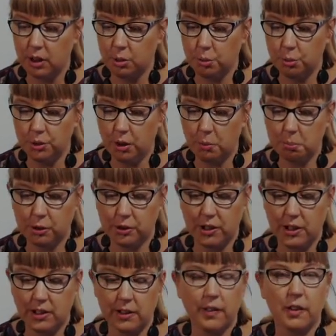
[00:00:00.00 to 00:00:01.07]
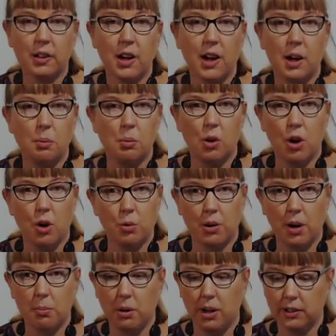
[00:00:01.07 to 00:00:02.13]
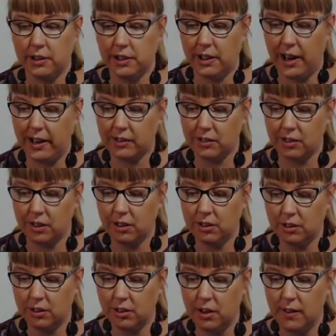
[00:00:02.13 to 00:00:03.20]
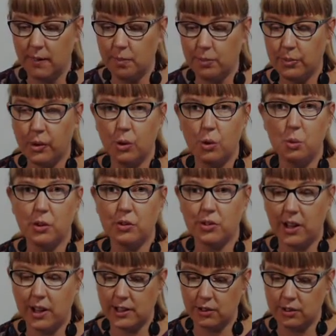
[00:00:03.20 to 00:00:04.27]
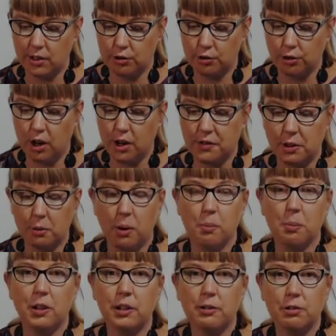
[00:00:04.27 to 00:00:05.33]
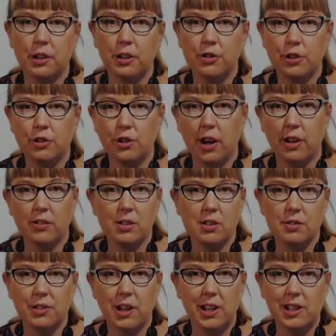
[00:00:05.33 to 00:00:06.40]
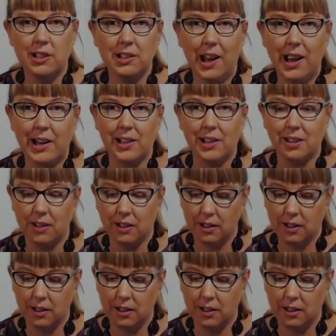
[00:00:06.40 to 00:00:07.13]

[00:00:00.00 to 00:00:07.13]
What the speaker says: We're not pretending the car will hold up well in an accident. All we're saying is that driving one will increase your chances of getting laid."